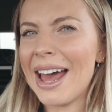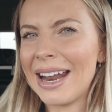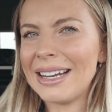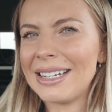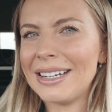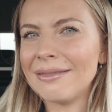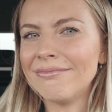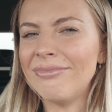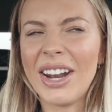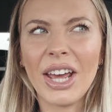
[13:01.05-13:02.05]
at 19
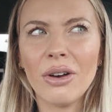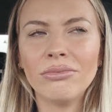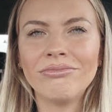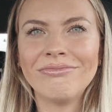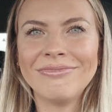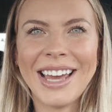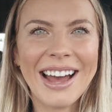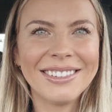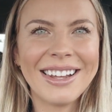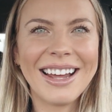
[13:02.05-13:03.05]
video.
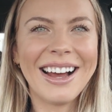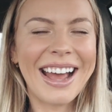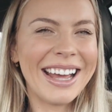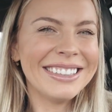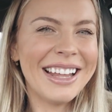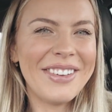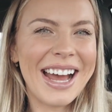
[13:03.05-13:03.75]
Yeah. Okay, love you